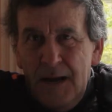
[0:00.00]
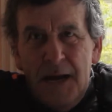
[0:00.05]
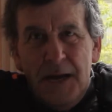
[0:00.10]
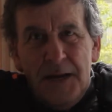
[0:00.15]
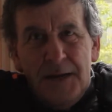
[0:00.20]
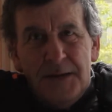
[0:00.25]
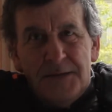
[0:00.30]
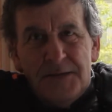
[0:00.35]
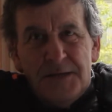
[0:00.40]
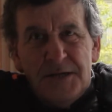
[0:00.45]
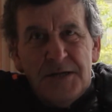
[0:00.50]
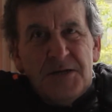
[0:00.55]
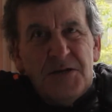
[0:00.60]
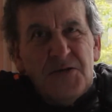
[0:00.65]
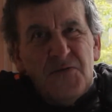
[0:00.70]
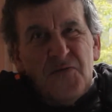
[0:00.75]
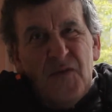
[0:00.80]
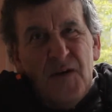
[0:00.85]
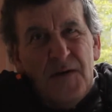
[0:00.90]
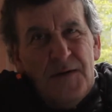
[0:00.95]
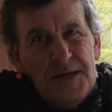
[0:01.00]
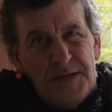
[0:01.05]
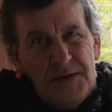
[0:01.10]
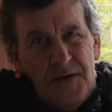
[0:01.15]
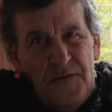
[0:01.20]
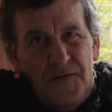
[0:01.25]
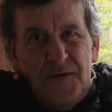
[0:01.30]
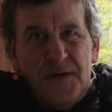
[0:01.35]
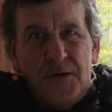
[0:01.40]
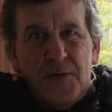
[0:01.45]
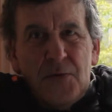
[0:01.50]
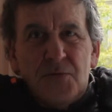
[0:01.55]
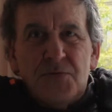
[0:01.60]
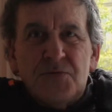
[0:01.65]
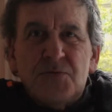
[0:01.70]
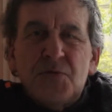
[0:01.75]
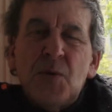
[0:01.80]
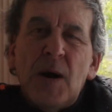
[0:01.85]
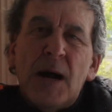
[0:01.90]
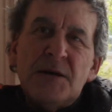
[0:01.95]
and it is very
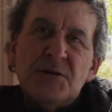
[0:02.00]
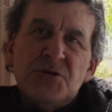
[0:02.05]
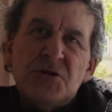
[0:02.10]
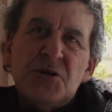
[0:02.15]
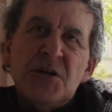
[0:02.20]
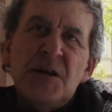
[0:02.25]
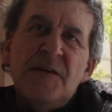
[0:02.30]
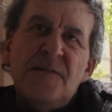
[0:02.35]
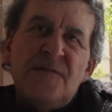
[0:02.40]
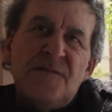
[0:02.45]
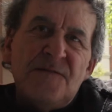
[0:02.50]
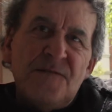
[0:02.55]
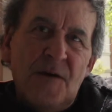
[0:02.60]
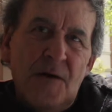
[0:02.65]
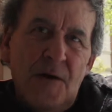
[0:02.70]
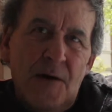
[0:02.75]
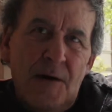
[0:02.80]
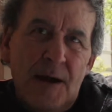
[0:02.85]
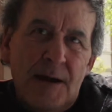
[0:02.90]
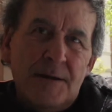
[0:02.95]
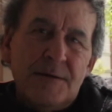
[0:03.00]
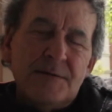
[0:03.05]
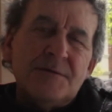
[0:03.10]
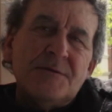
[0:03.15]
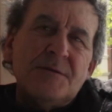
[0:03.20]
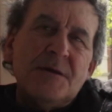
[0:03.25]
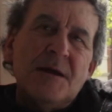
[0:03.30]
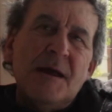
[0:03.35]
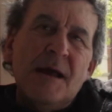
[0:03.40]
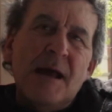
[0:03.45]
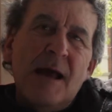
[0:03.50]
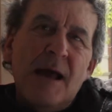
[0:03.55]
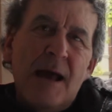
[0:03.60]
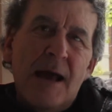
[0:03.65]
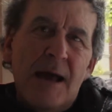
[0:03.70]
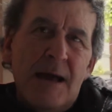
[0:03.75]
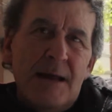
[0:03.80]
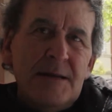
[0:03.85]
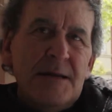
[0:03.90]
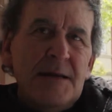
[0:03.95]
difficult to actually find
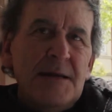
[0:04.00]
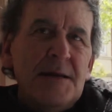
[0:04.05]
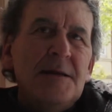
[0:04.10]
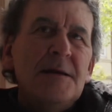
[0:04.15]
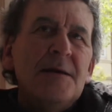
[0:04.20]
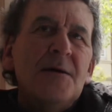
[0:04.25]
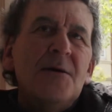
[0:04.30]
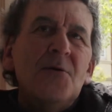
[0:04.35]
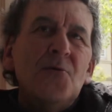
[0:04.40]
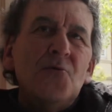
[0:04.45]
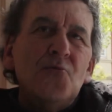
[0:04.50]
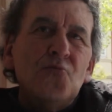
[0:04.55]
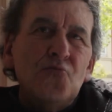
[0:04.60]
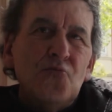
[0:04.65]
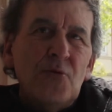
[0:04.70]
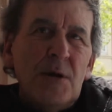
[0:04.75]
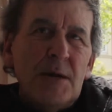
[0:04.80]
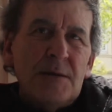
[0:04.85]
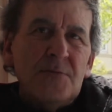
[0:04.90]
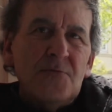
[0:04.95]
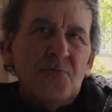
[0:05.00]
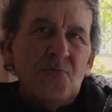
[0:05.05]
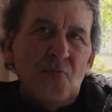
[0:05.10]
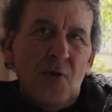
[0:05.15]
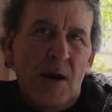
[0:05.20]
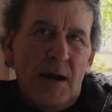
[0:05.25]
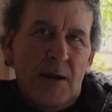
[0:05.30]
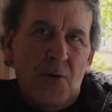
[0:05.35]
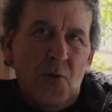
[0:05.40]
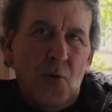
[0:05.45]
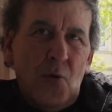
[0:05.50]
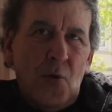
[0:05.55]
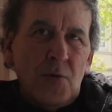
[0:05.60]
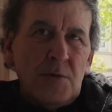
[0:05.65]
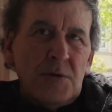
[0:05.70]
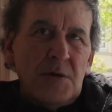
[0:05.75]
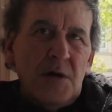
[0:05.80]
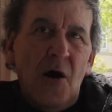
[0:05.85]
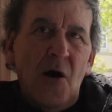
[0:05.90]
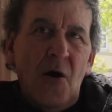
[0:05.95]
any written
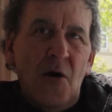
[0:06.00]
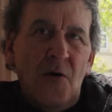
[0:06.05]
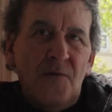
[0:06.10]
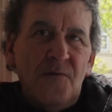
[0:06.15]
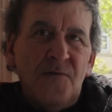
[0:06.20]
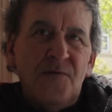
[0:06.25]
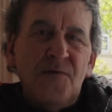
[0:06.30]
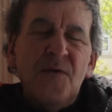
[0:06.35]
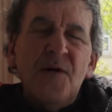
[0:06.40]
record of